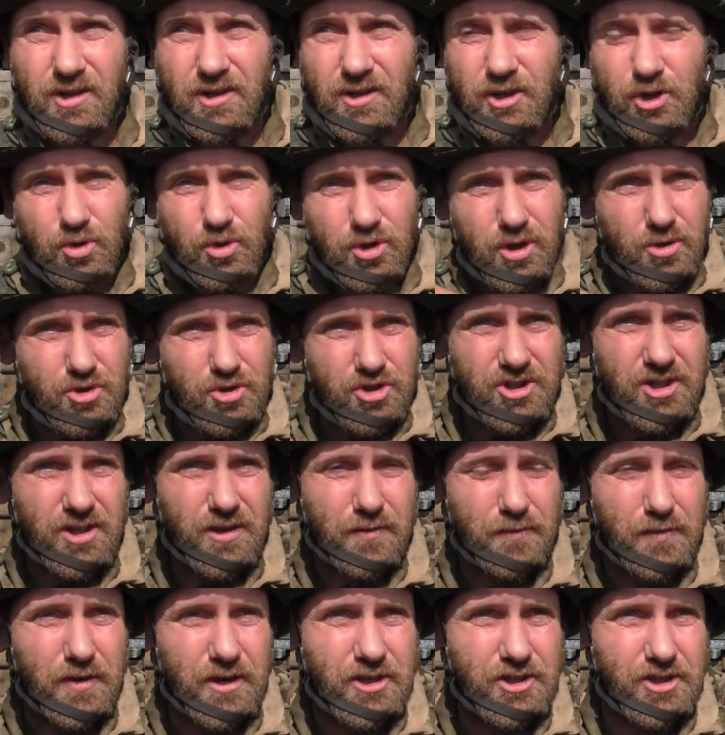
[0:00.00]
You don't see
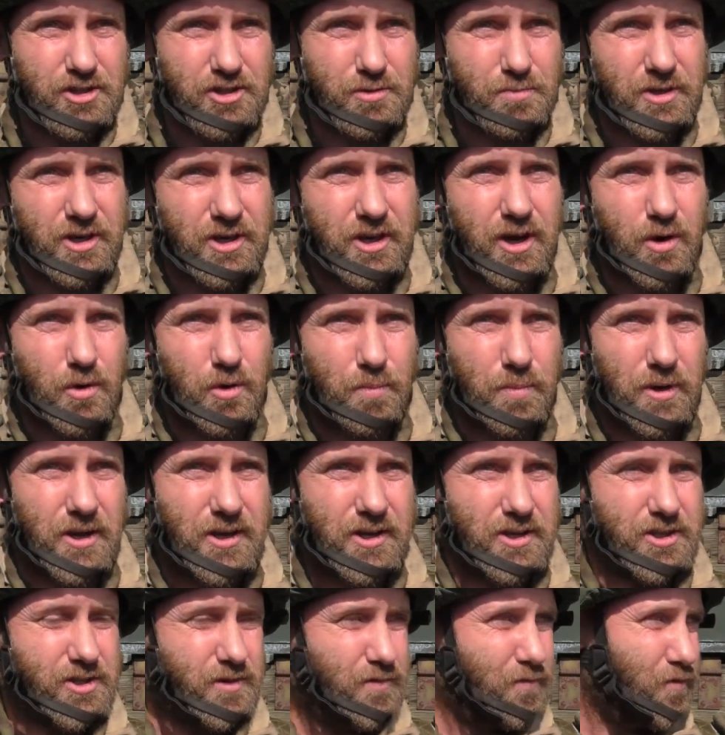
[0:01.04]
fascism at our
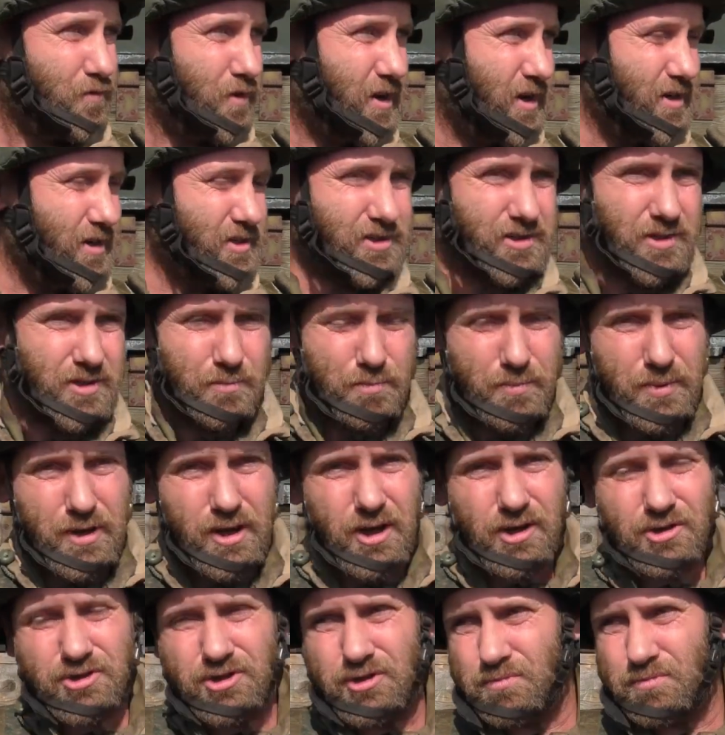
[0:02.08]
place, France,
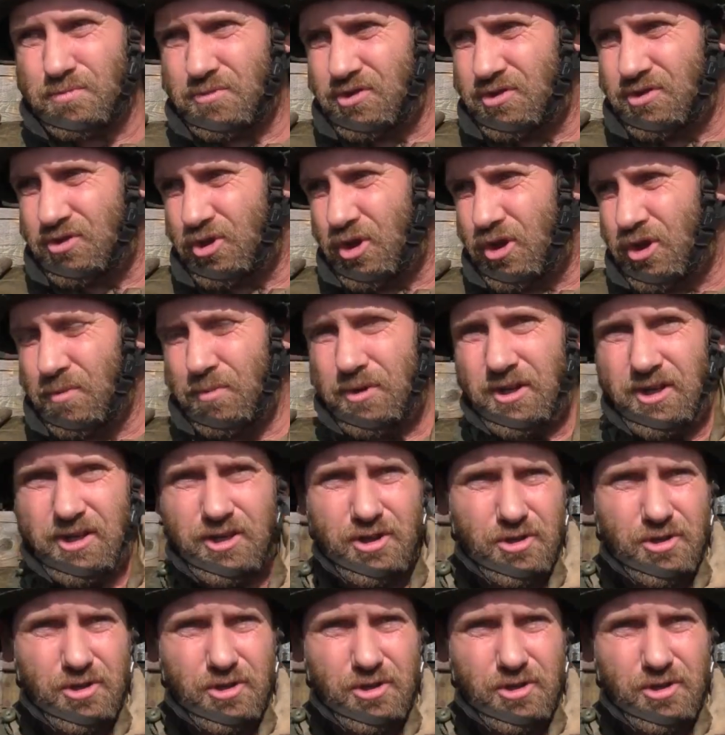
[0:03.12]
Belgium, Germany.